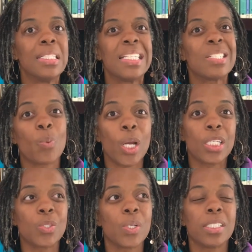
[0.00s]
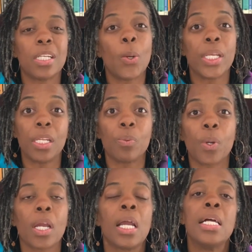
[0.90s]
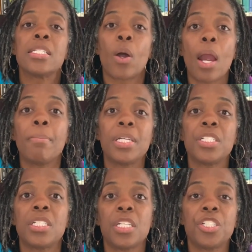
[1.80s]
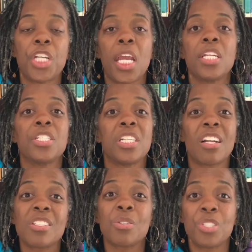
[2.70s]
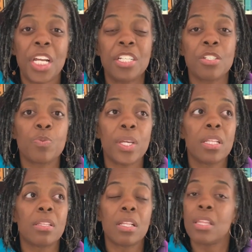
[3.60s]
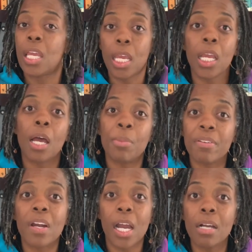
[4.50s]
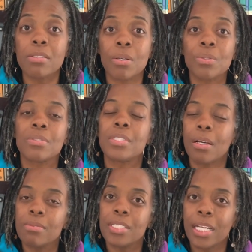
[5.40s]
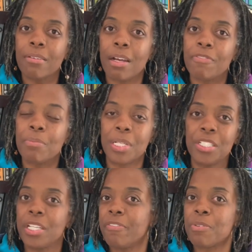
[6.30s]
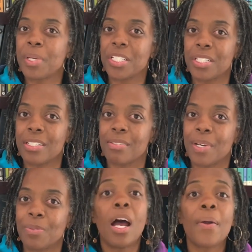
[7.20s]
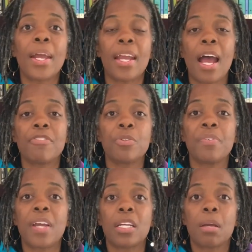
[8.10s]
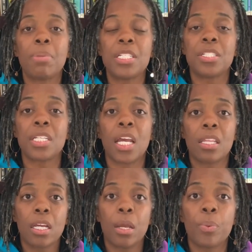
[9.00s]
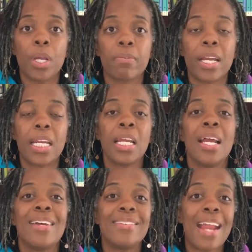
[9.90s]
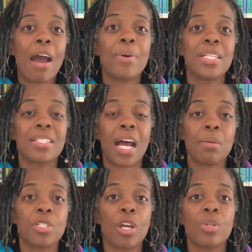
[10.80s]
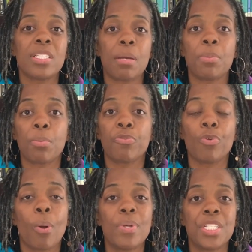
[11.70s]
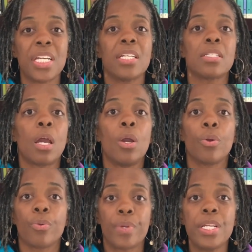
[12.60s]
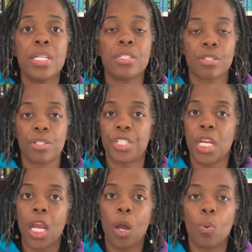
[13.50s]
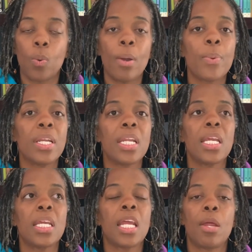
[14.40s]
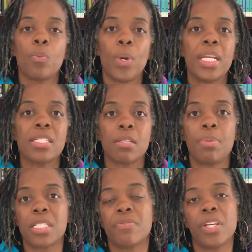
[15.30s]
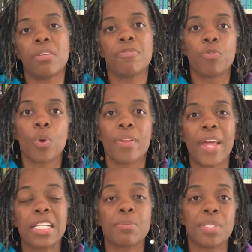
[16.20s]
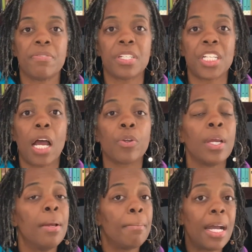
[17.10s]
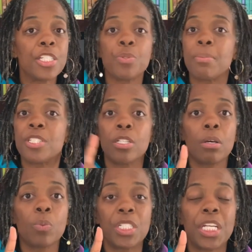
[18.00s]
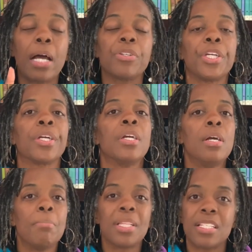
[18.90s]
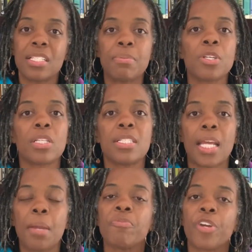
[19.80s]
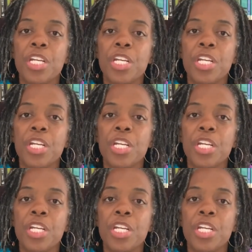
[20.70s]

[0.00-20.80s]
this worked or no, it didn't work. So our budget does change, and it also changes with the income of our household. So stick around for budget information as well. Okay, after we've gotten our budget together and we are ready, now it is time to go to step number four, which is researching what we need and what is the best fit for that specific child. Mind you, I'm still on one child here, but the steps are the same for